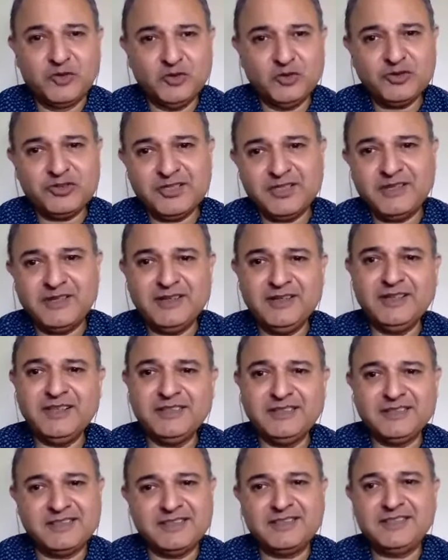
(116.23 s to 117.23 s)
Two children
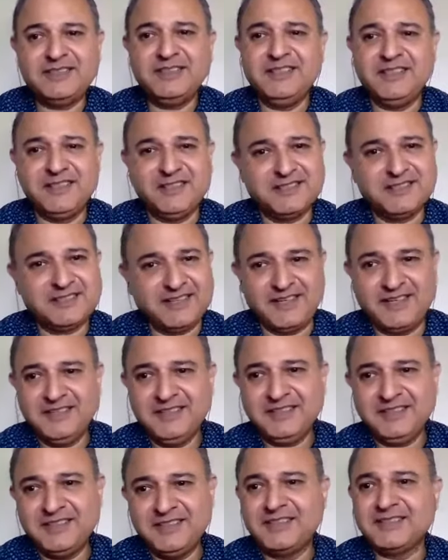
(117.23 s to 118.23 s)
and 16 years
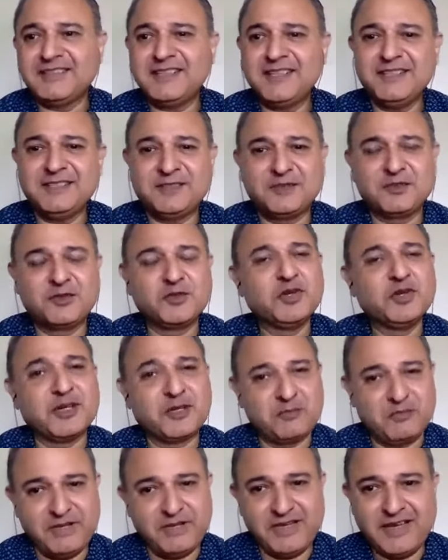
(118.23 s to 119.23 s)
later, she decides to do
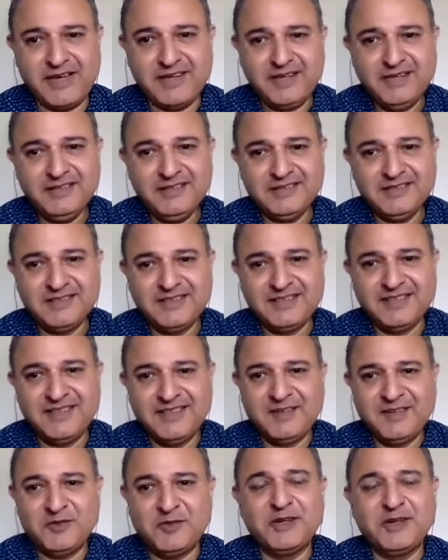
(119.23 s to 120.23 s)
her B.Ed.
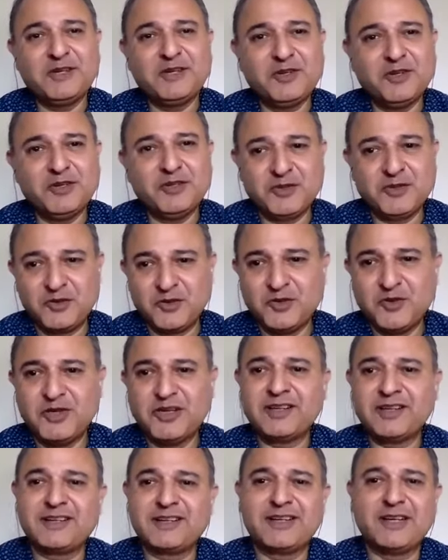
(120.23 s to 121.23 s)
Went on to do
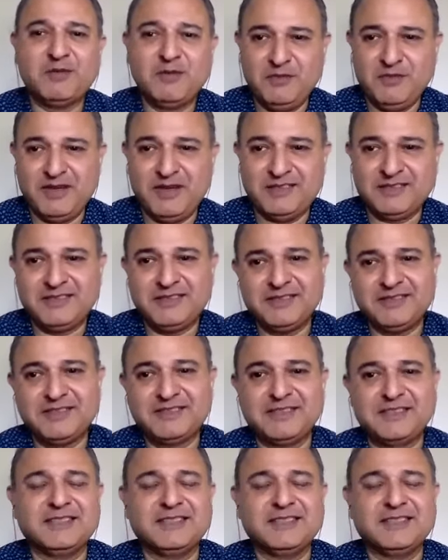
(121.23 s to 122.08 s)
her double master's